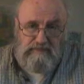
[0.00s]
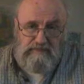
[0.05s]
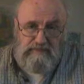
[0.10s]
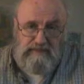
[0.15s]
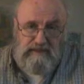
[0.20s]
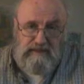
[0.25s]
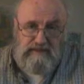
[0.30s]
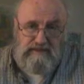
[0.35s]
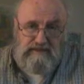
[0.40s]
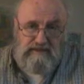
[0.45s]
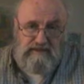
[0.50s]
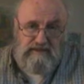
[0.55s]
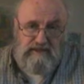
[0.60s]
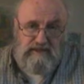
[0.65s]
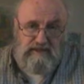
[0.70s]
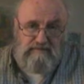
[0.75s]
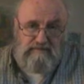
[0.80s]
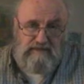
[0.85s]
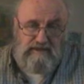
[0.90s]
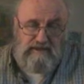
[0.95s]
at the
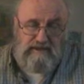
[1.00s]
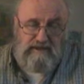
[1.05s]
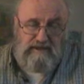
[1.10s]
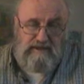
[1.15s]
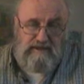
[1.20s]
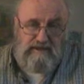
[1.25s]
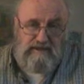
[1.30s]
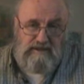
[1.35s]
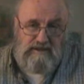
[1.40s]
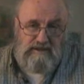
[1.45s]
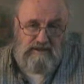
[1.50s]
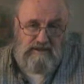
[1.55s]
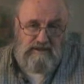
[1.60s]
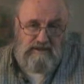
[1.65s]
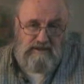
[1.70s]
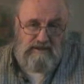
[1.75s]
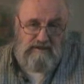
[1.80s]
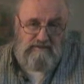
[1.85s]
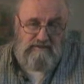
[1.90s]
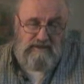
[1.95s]
enabling uh, done
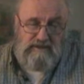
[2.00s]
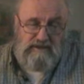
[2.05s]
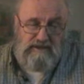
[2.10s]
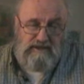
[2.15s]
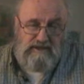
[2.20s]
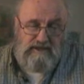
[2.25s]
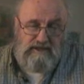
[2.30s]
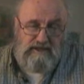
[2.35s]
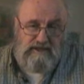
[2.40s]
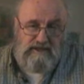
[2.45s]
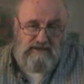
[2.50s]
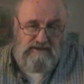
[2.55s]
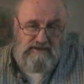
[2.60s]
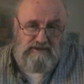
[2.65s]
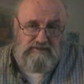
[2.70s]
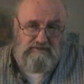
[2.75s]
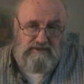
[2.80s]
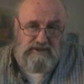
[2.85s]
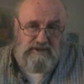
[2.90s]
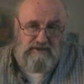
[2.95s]
of the addicts
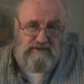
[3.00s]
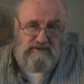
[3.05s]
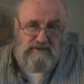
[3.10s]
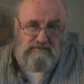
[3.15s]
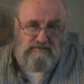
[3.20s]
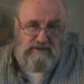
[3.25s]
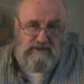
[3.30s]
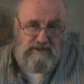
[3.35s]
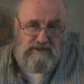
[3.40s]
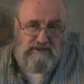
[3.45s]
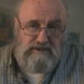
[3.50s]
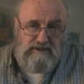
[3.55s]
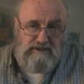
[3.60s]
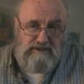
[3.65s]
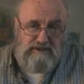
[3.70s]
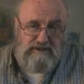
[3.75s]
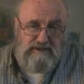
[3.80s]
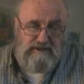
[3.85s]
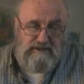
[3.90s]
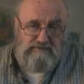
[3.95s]
to power, the
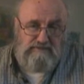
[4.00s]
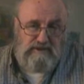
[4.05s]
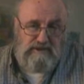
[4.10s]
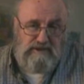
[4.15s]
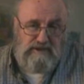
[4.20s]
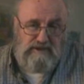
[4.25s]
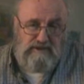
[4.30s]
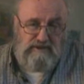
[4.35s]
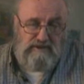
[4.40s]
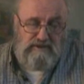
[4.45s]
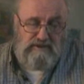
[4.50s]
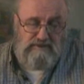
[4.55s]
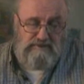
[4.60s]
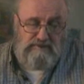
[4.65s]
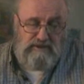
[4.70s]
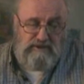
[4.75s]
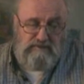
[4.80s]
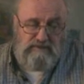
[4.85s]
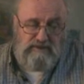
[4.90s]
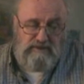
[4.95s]
politicians, by the news
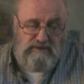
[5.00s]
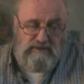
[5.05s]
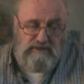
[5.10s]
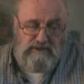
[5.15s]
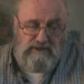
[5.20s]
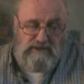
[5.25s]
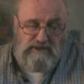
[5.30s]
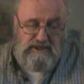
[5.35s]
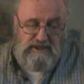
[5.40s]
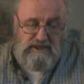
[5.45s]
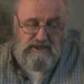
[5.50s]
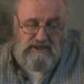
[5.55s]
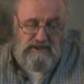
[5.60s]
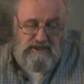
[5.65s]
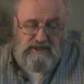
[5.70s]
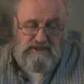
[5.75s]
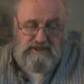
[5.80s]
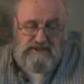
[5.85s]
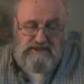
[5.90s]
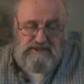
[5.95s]
people,
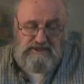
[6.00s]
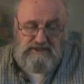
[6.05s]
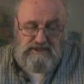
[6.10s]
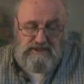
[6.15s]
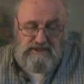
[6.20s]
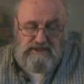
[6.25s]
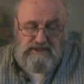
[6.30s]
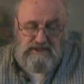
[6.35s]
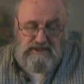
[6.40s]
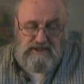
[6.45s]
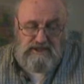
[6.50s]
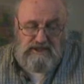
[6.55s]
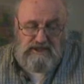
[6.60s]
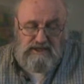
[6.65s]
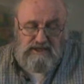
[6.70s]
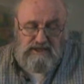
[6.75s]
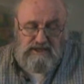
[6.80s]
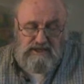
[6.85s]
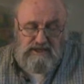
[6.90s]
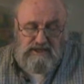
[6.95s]
is that
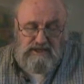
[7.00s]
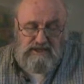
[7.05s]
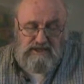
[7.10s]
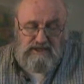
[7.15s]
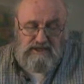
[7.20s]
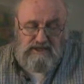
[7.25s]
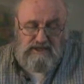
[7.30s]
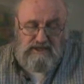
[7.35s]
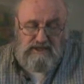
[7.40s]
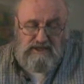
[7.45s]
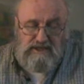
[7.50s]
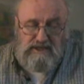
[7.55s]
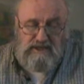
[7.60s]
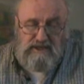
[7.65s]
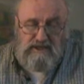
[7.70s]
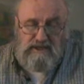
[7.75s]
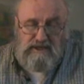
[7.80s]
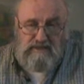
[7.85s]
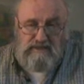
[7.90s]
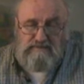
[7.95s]
it, uh,
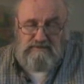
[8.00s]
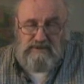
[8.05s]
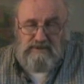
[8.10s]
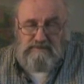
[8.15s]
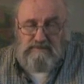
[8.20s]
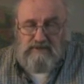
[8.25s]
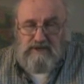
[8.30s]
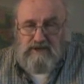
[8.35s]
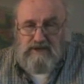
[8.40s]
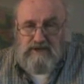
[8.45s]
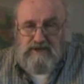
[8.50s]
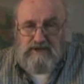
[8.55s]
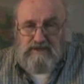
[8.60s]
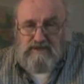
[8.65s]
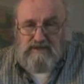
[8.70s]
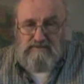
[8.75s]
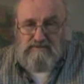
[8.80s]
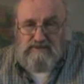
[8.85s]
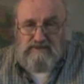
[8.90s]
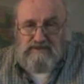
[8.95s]
the ultimate product
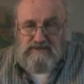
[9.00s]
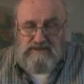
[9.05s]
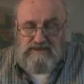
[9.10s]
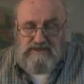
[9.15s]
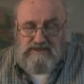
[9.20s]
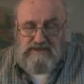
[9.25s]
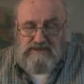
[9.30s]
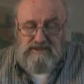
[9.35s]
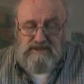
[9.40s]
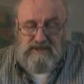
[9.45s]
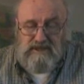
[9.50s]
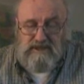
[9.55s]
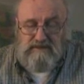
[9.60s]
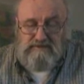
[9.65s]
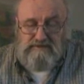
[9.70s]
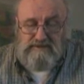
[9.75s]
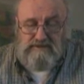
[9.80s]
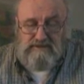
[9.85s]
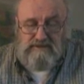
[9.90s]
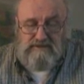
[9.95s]
of this is an
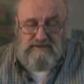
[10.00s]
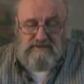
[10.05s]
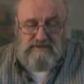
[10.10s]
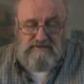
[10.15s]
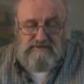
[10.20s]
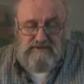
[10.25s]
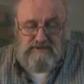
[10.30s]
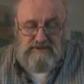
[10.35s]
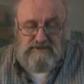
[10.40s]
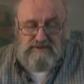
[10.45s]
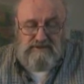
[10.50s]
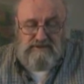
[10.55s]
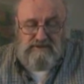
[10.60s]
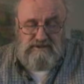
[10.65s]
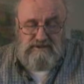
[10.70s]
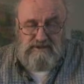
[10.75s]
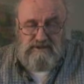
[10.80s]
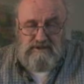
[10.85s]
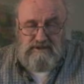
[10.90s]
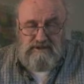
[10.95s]
absence of reason
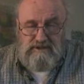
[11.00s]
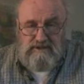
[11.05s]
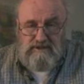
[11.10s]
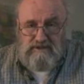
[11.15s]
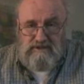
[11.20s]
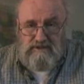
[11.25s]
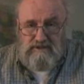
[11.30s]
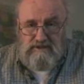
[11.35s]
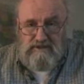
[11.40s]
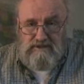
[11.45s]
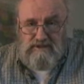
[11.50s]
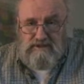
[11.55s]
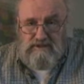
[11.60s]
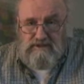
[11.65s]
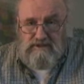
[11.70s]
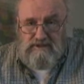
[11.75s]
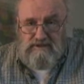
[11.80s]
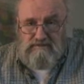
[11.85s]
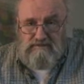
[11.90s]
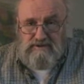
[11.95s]

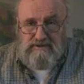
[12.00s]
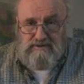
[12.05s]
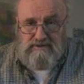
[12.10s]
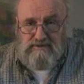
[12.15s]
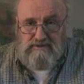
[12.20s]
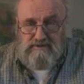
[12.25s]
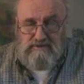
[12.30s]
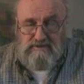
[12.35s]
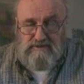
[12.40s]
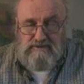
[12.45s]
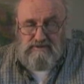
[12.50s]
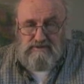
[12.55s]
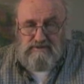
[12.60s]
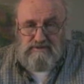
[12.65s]
and of the truth.